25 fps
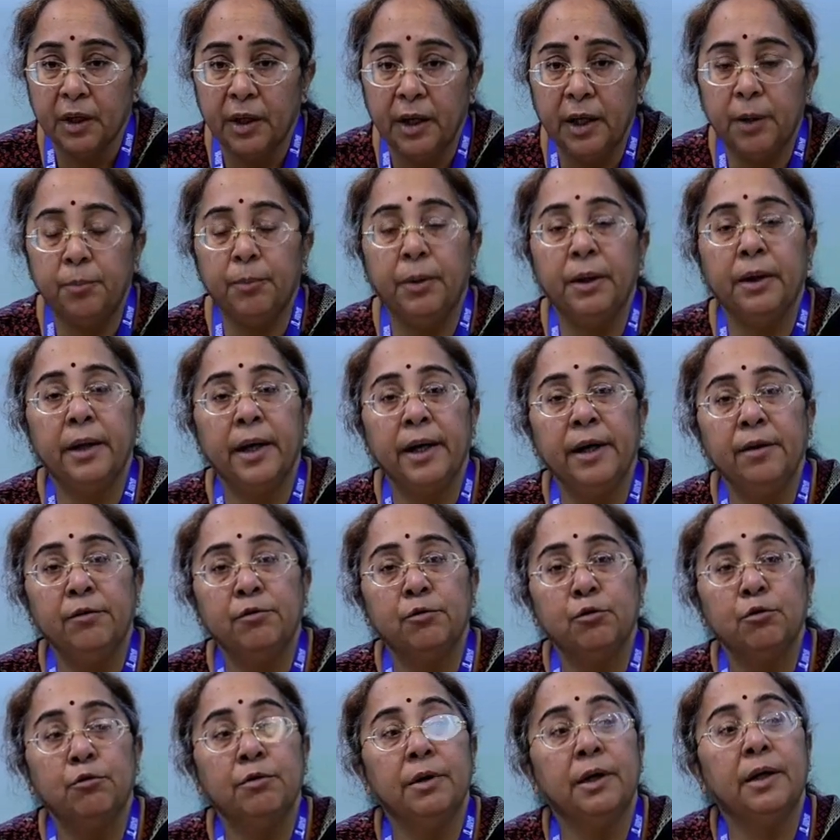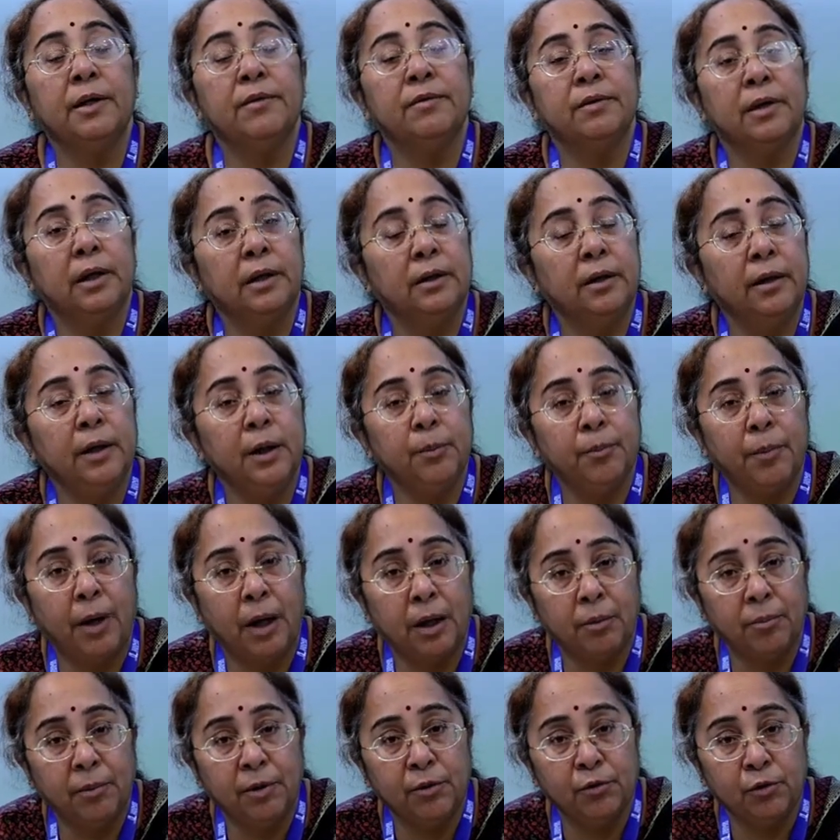It pertains to various other
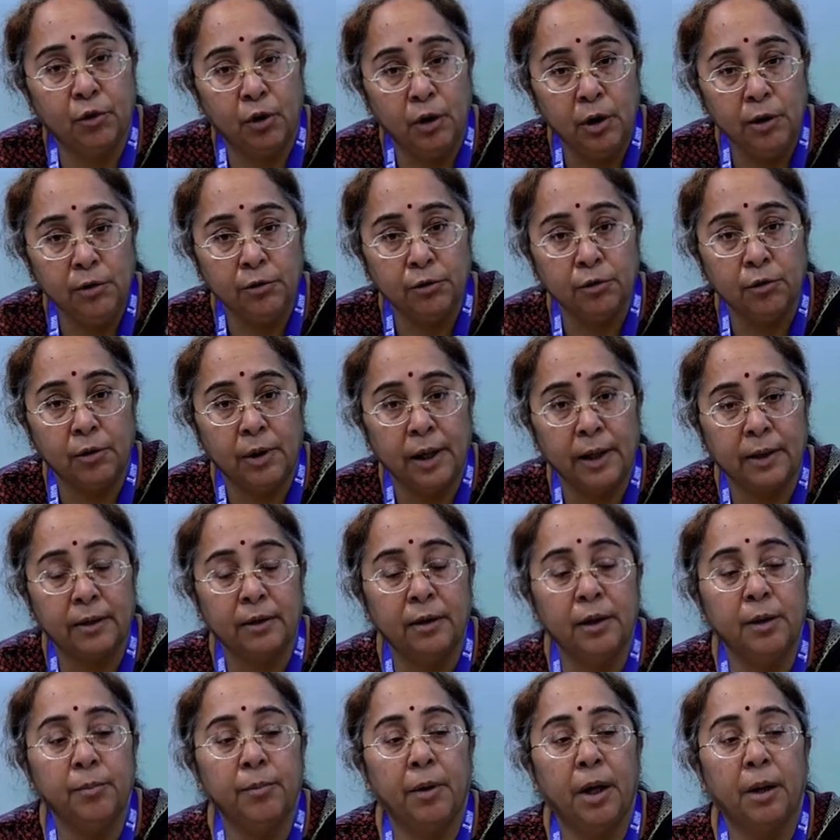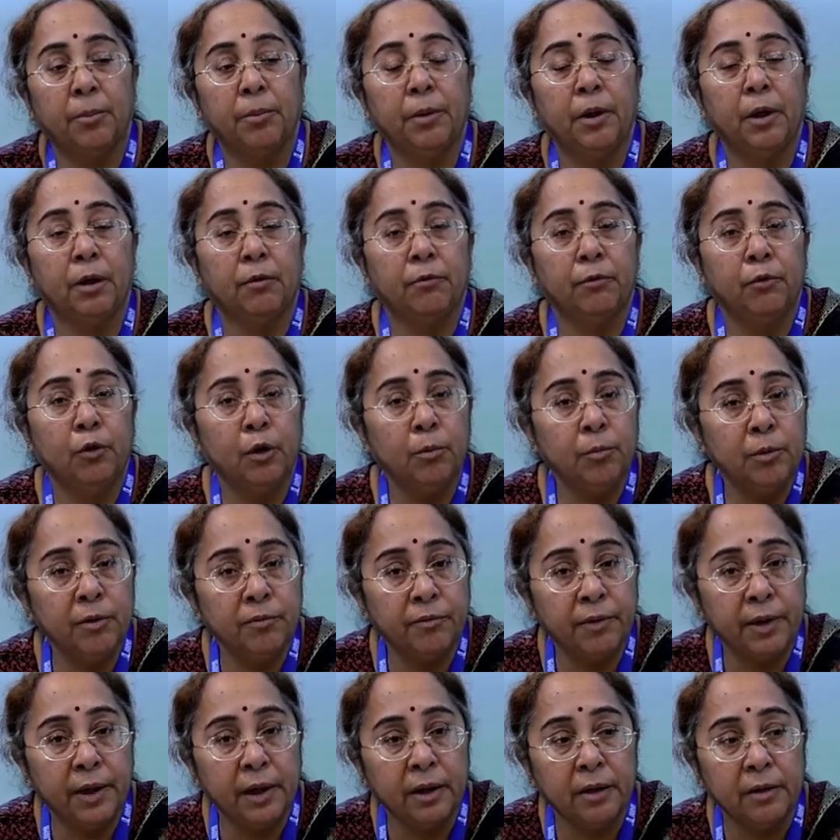departments also like the Department of Home
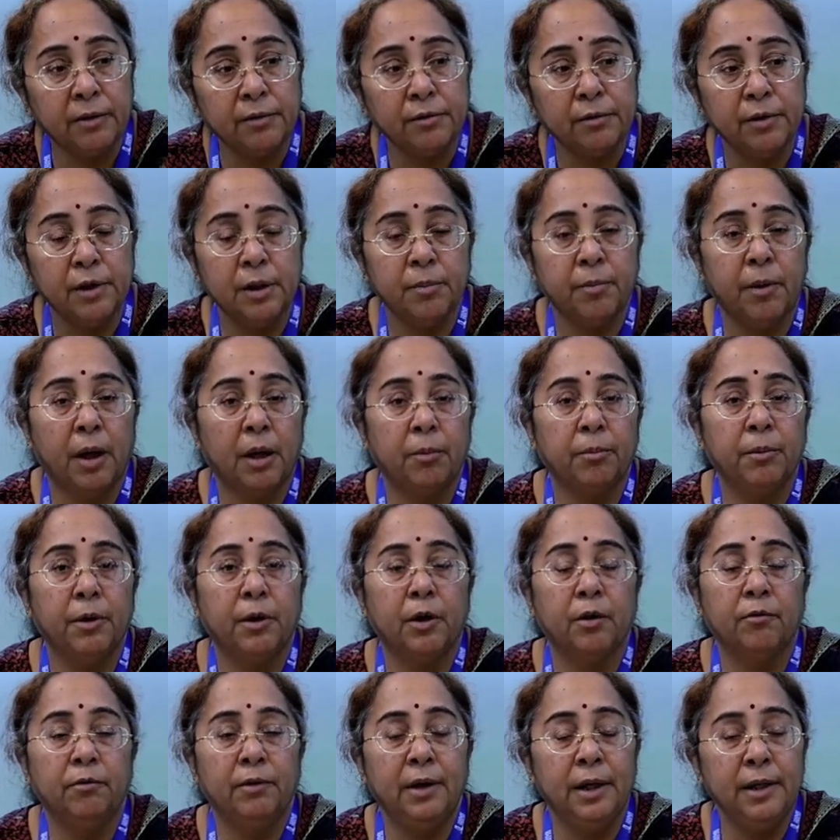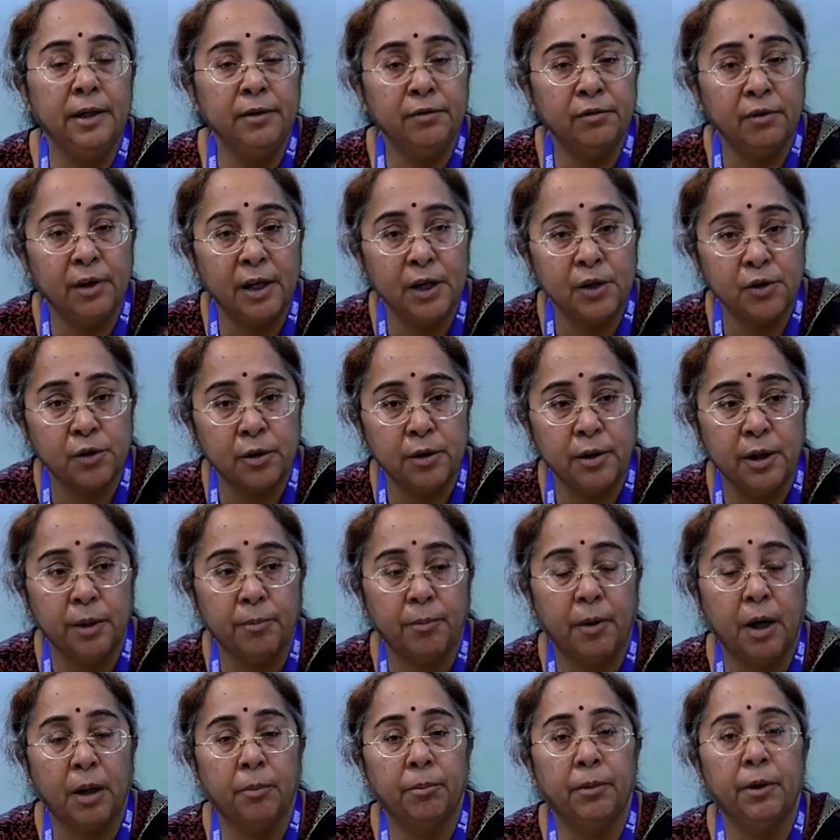Affairs, Department of Legislation,
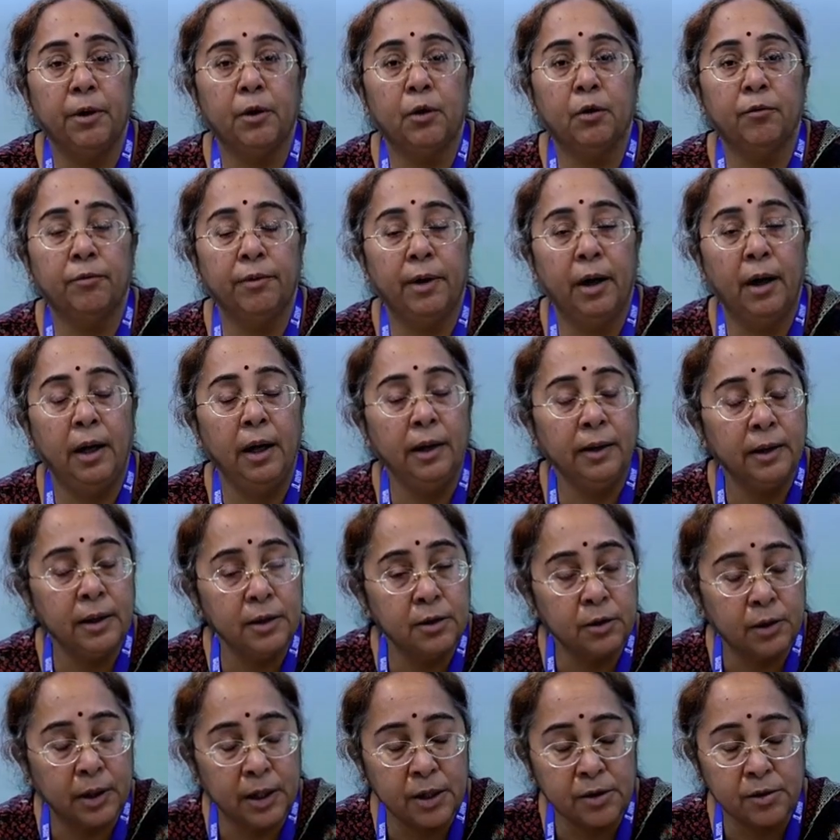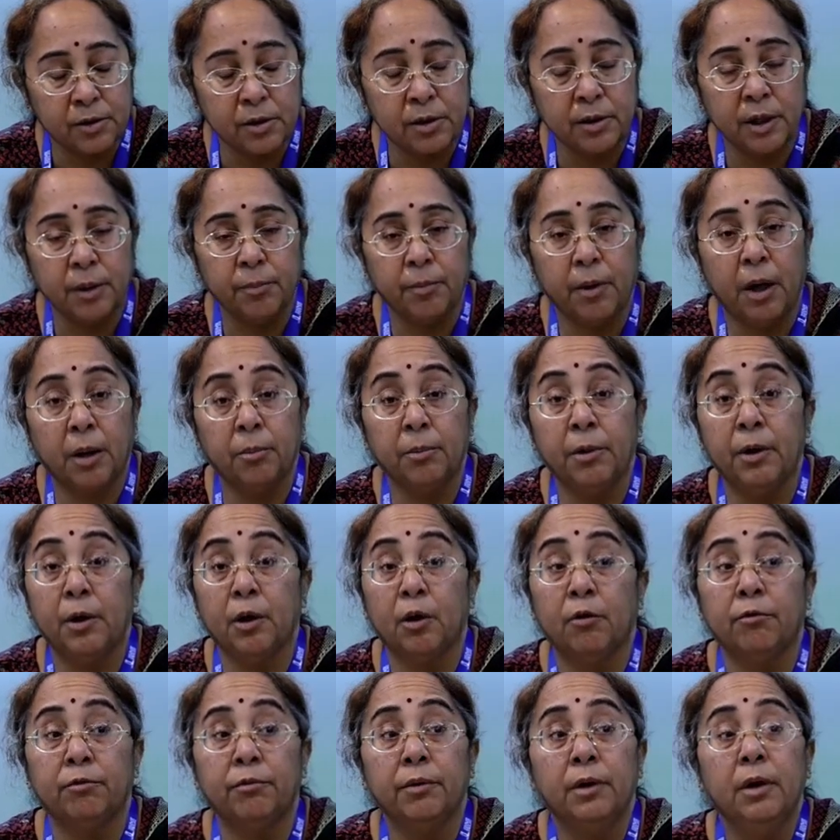Department of Health Education,
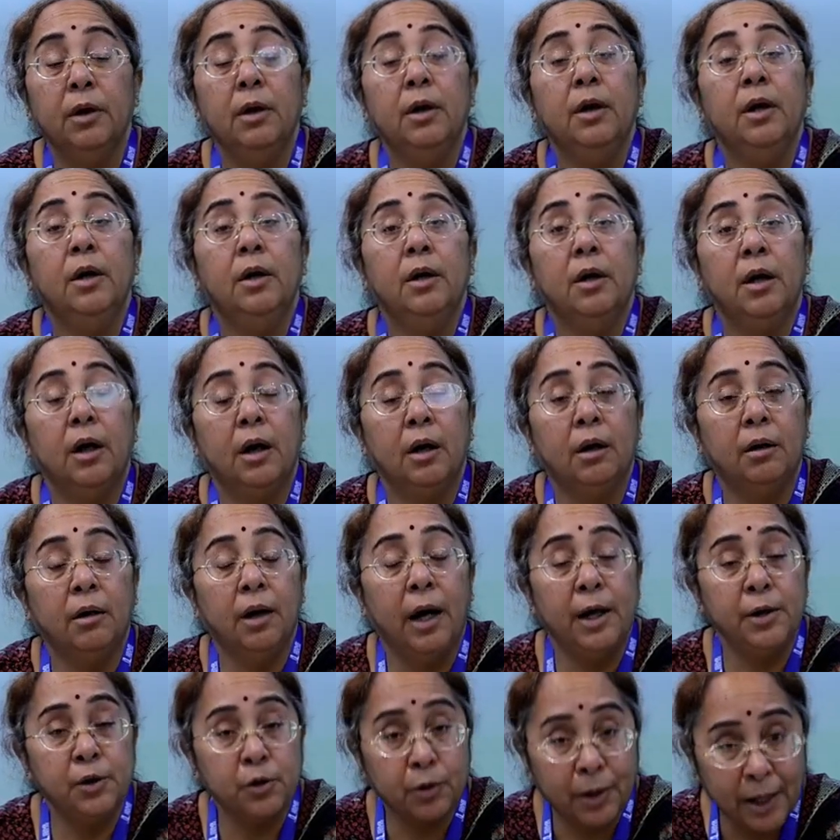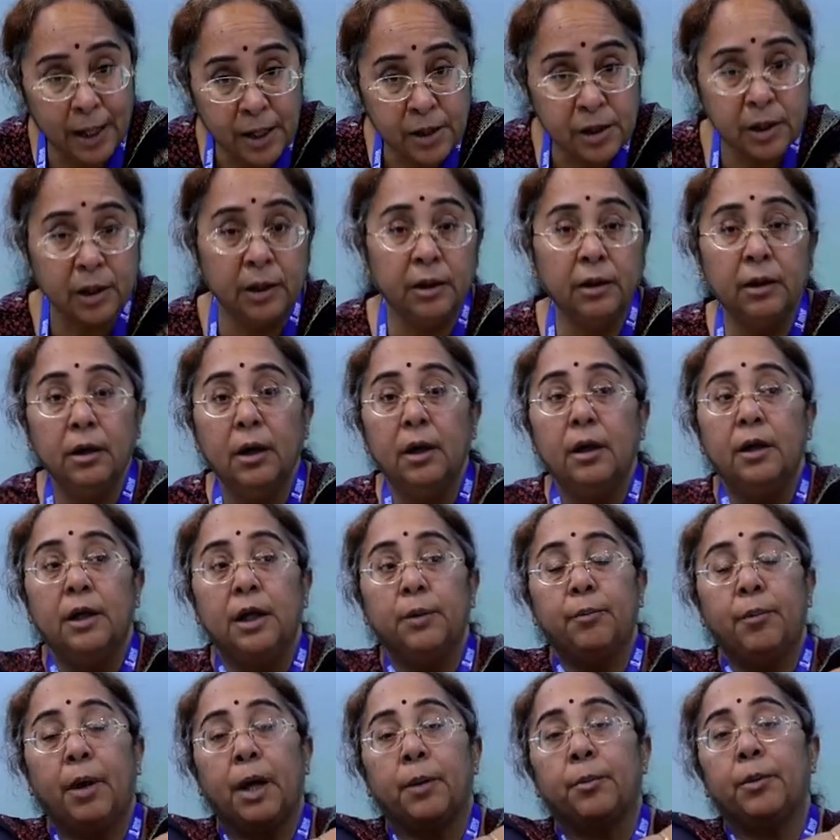Department of uh, Education,
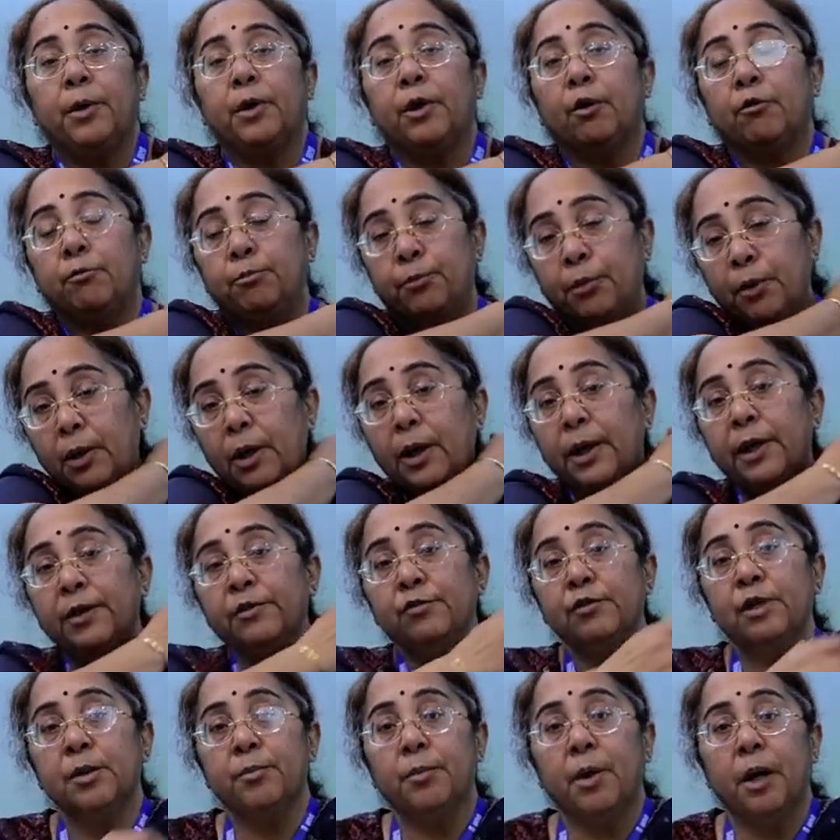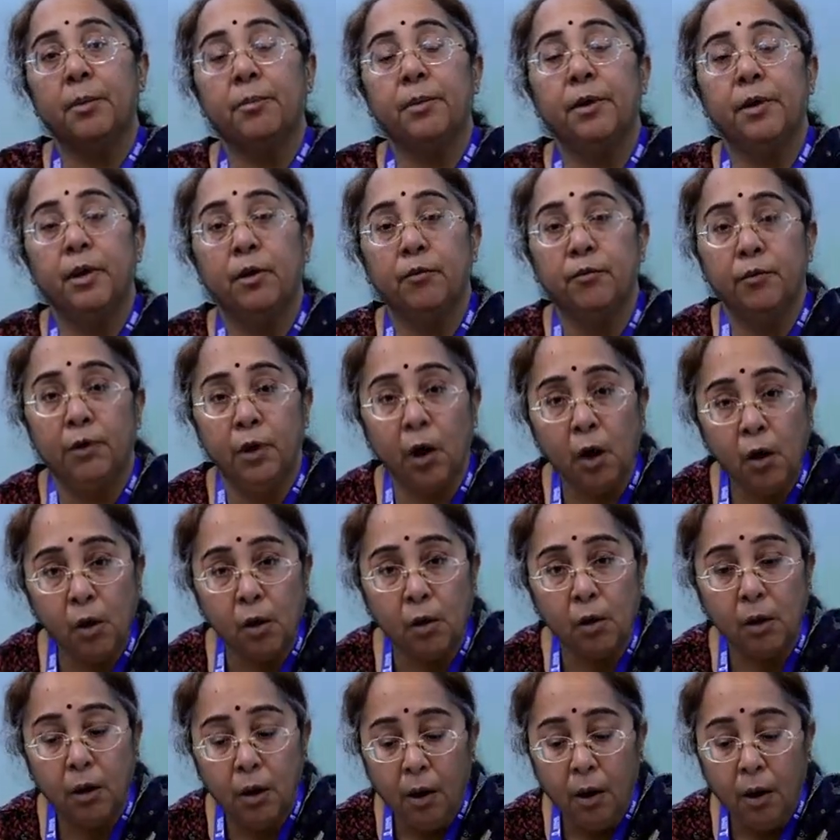Department of Police, Department of Law.